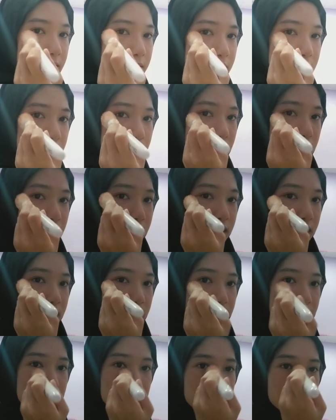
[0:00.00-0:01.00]
too much
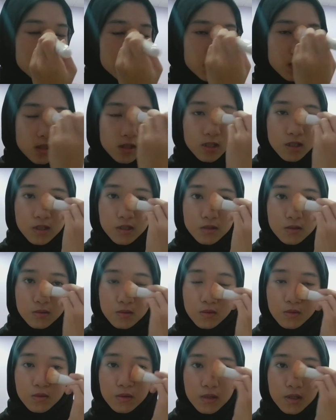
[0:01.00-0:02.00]
pigment in it,
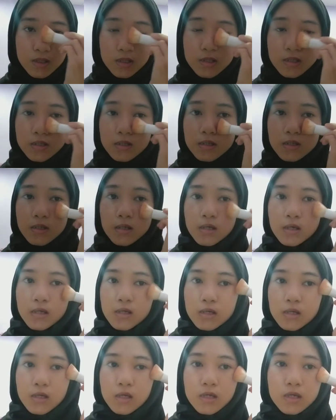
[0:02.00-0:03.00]
so you guys
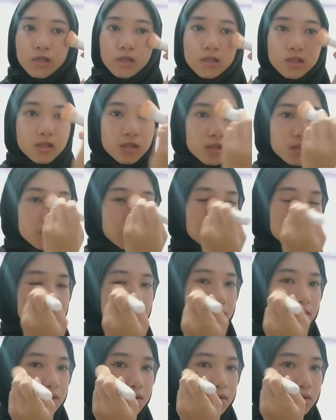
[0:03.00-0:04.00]
can easily
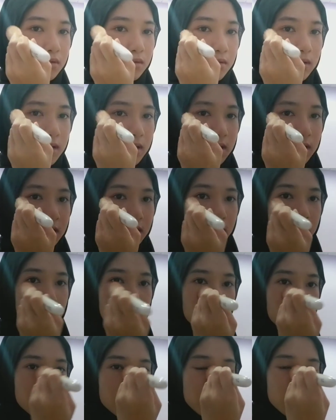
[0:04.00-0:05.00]
control it.
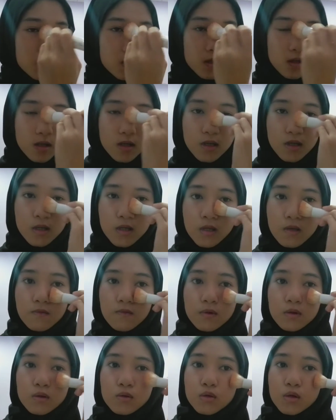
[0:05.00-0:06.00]
And
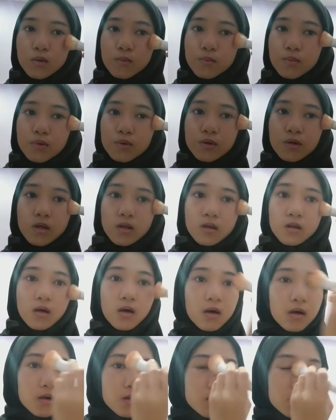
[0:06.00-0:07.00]
even though you put a
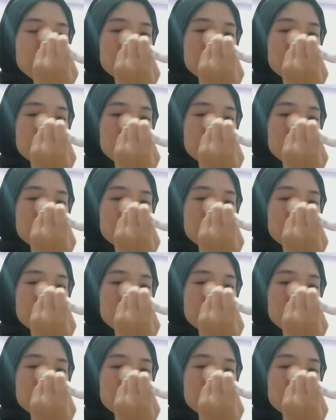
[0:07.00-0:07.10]
lot,